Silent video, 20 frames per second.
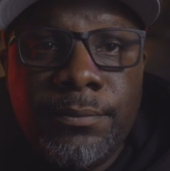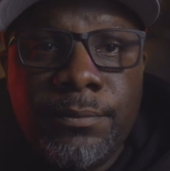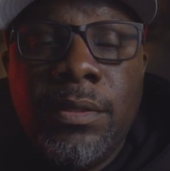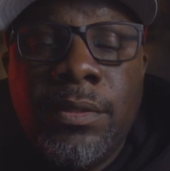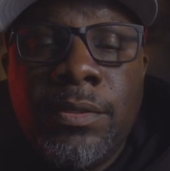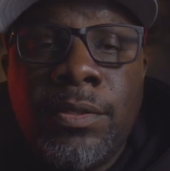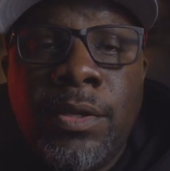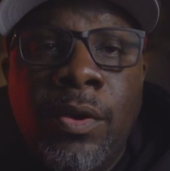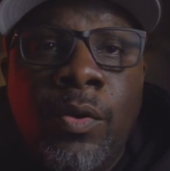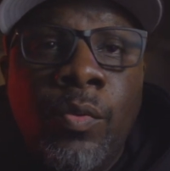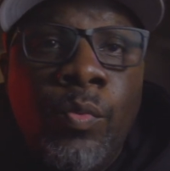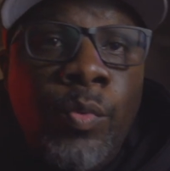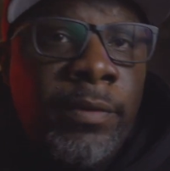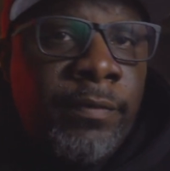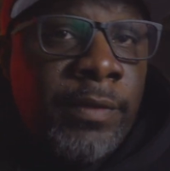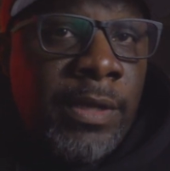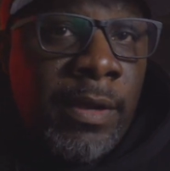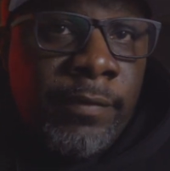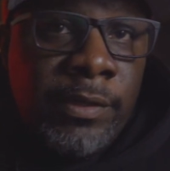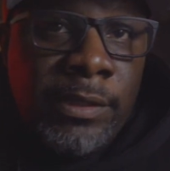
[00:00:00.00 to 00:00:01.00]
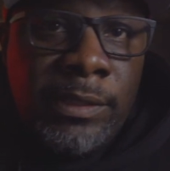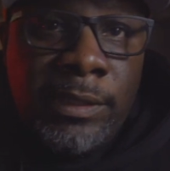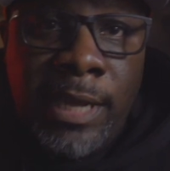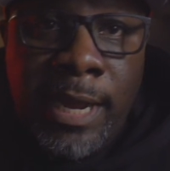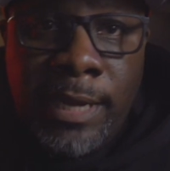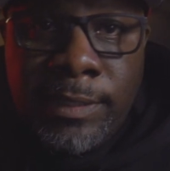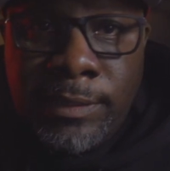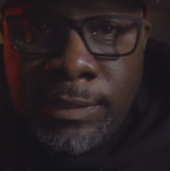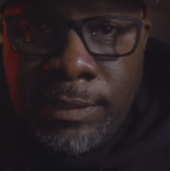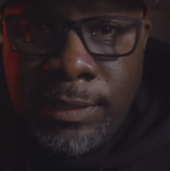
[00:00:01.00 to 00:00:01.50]
So, we've covered a
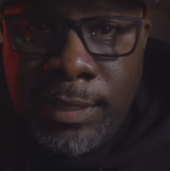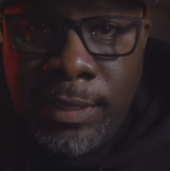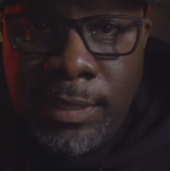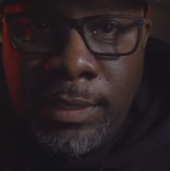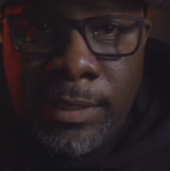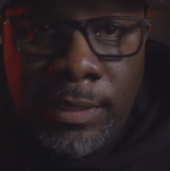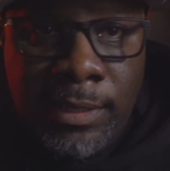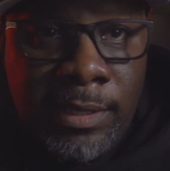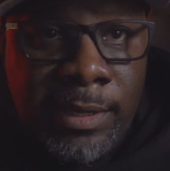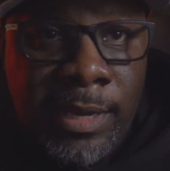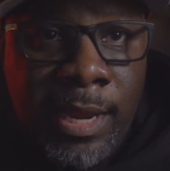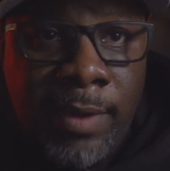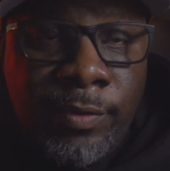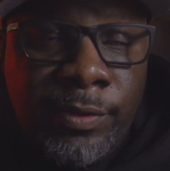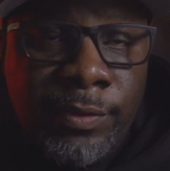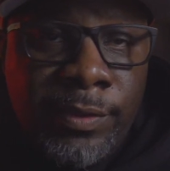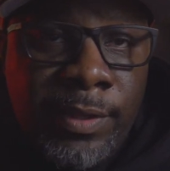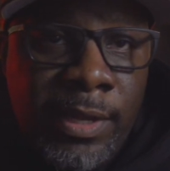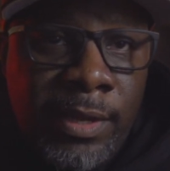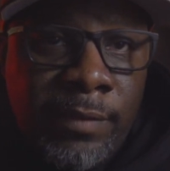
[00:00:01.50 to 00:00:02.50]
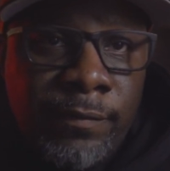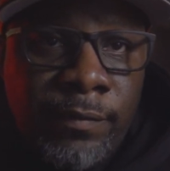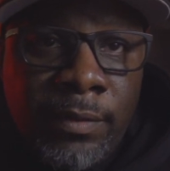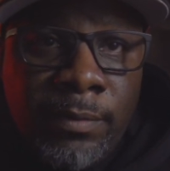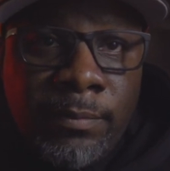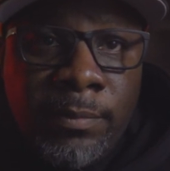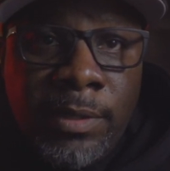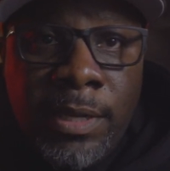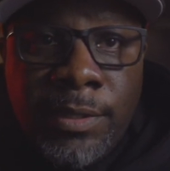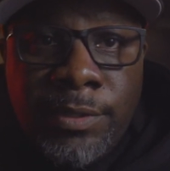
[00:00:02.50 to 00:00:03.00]
lot today, everything
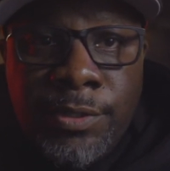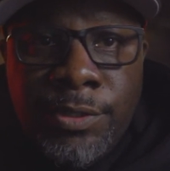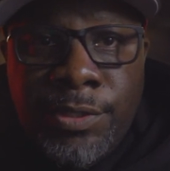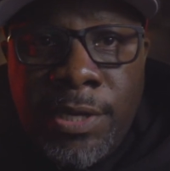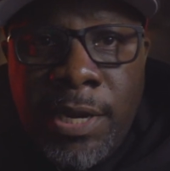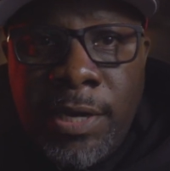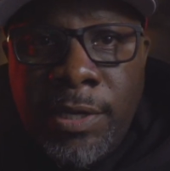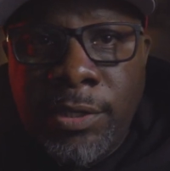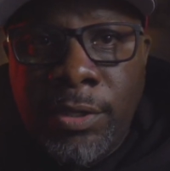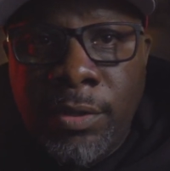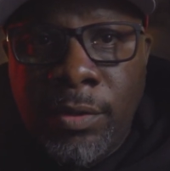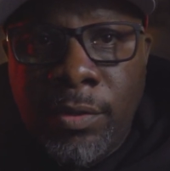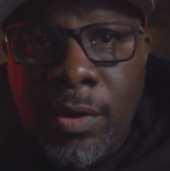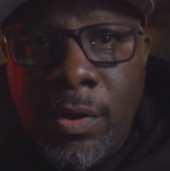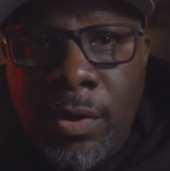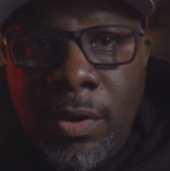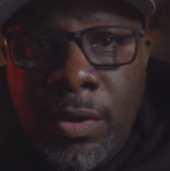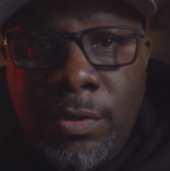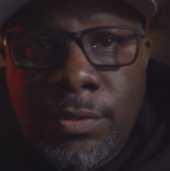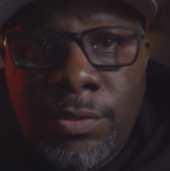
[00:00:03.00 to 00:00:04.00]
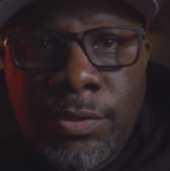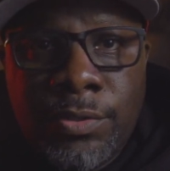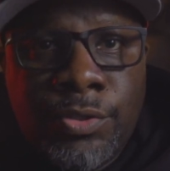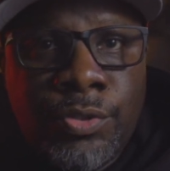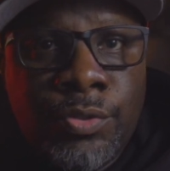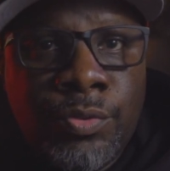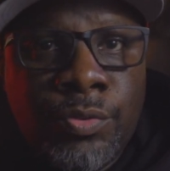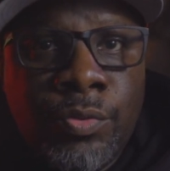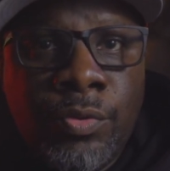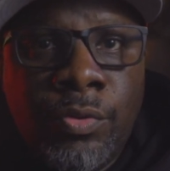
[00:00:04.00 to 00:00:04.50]
from understanding your costs
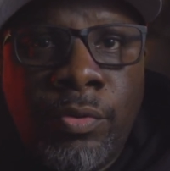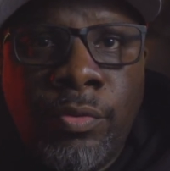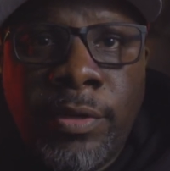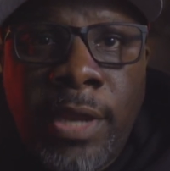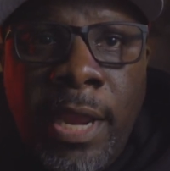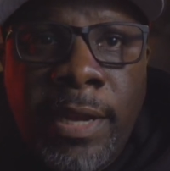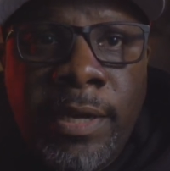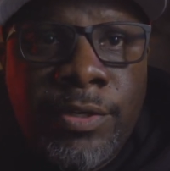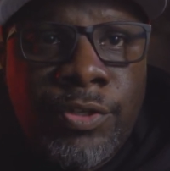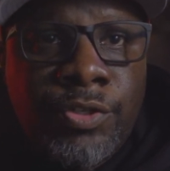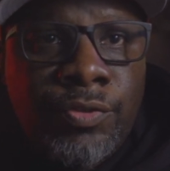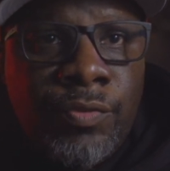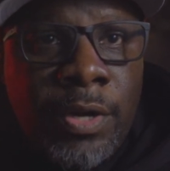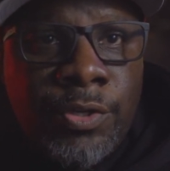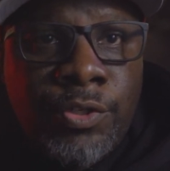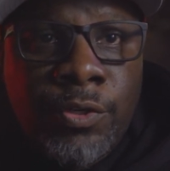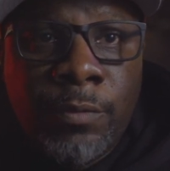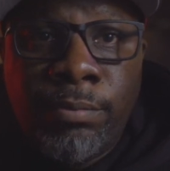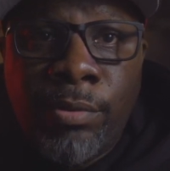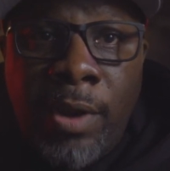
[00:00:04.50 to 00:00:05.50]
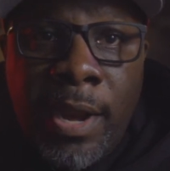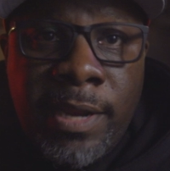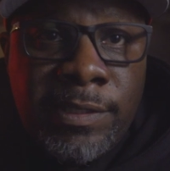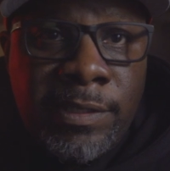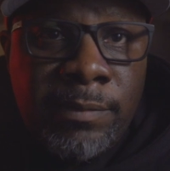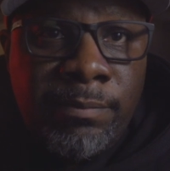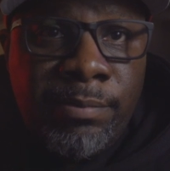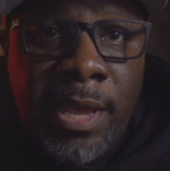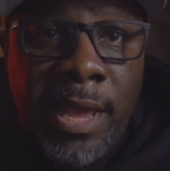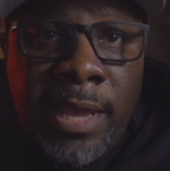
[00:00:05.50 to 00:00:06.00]
to creating structured
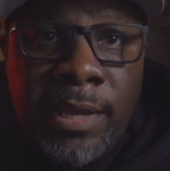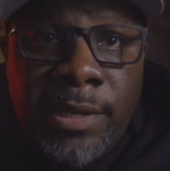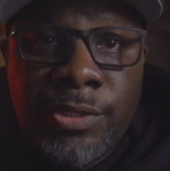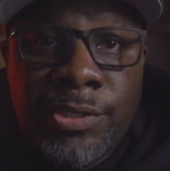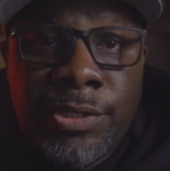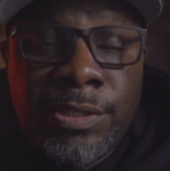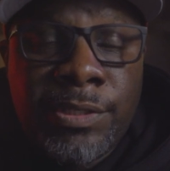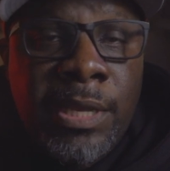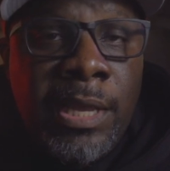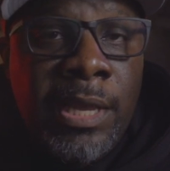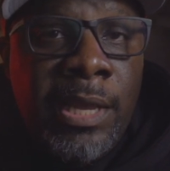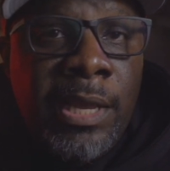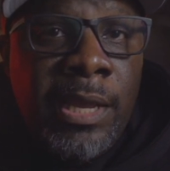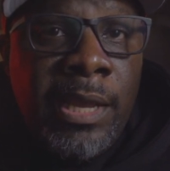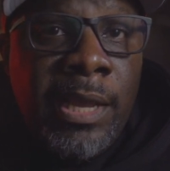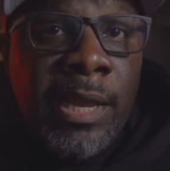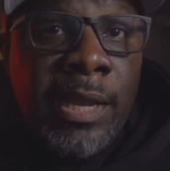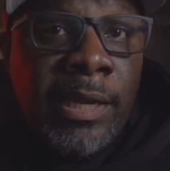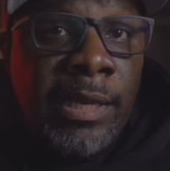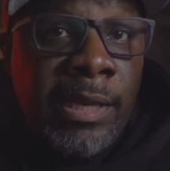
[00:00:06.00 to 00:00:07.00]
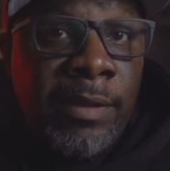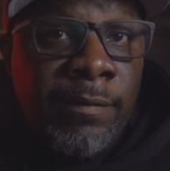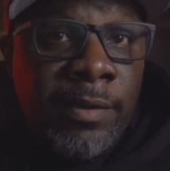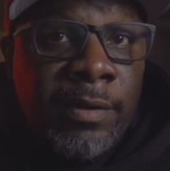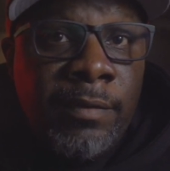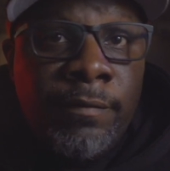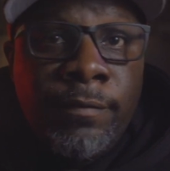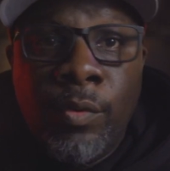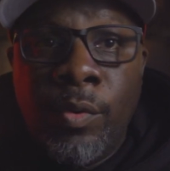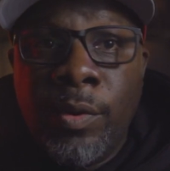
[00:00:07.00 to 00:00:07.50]
pricing packages and even
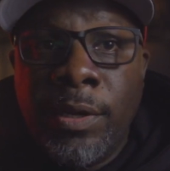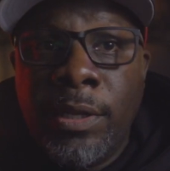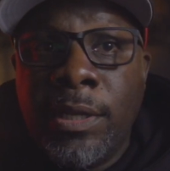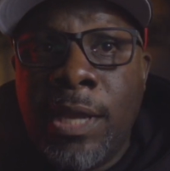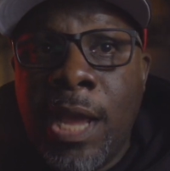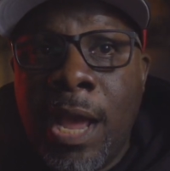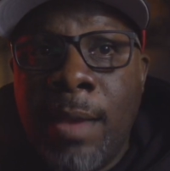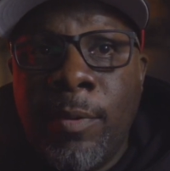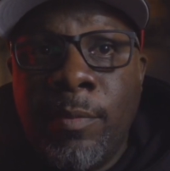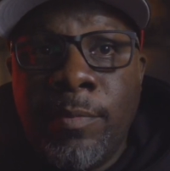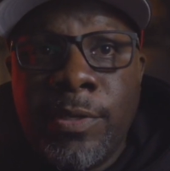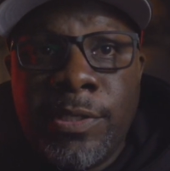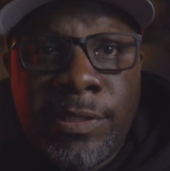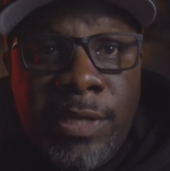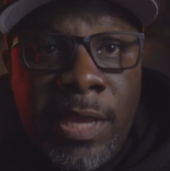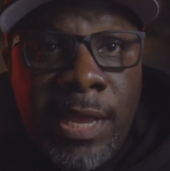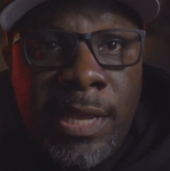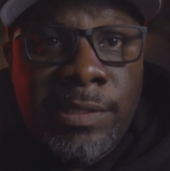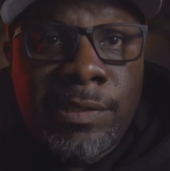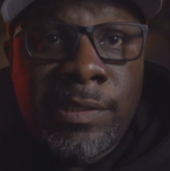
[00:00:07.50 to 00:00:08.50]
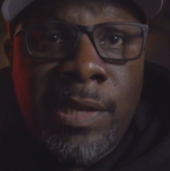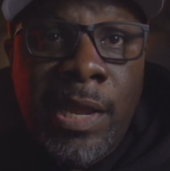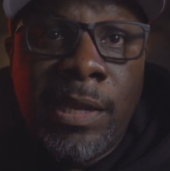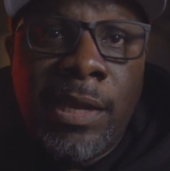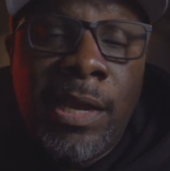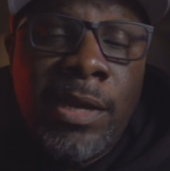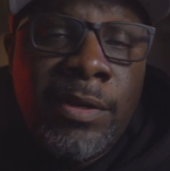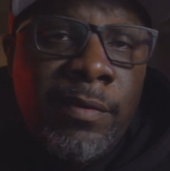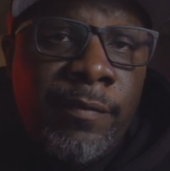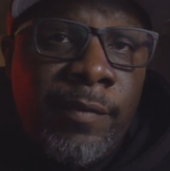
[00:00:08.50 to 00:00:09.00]
avoiding common mistakes
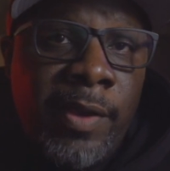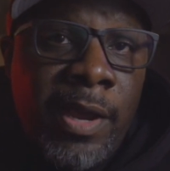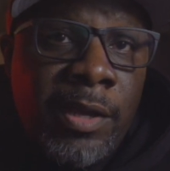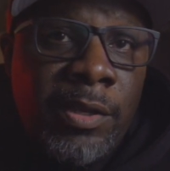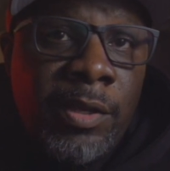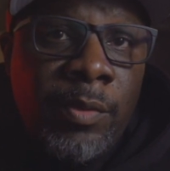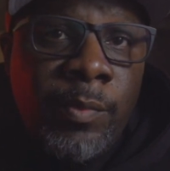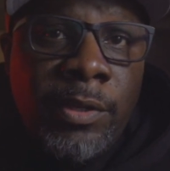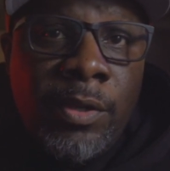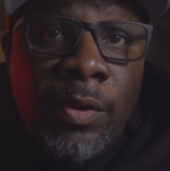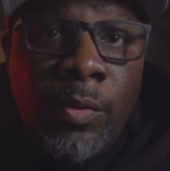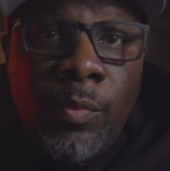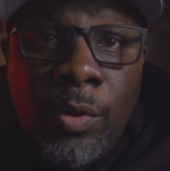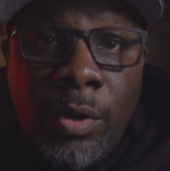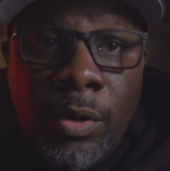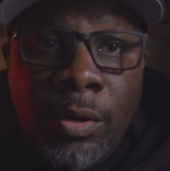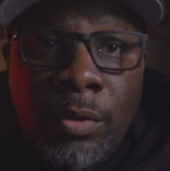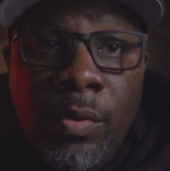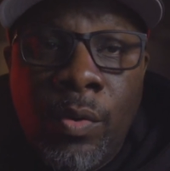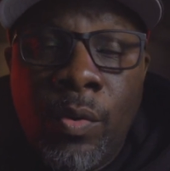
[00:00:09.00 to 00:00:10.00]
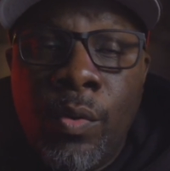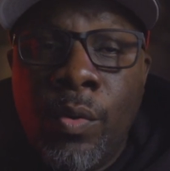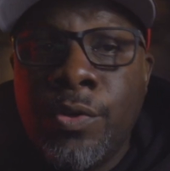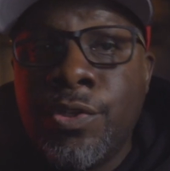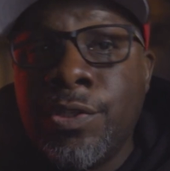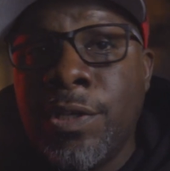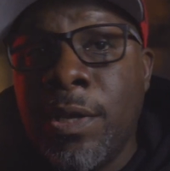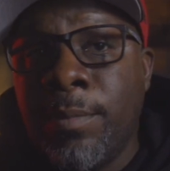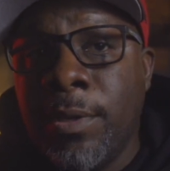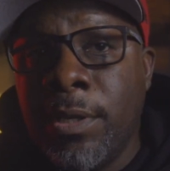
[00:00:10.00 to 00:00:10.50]
like undervaluing your work or
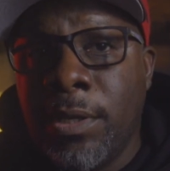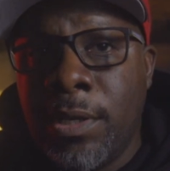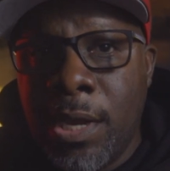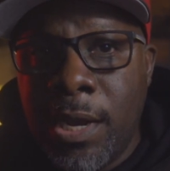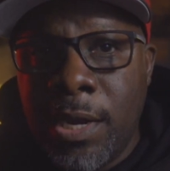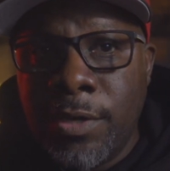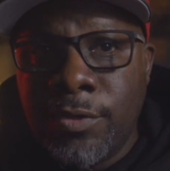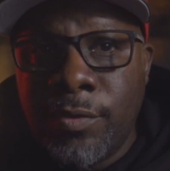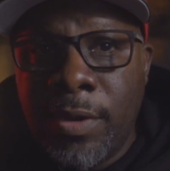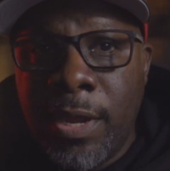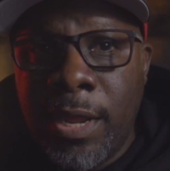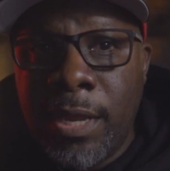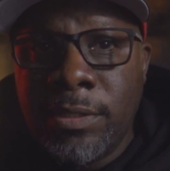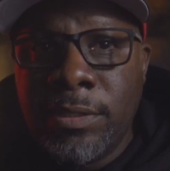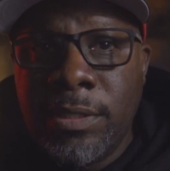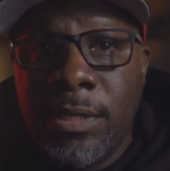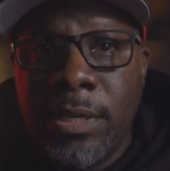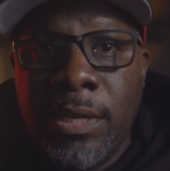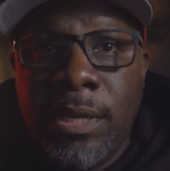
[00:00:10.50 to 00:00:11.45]
skipping contracts.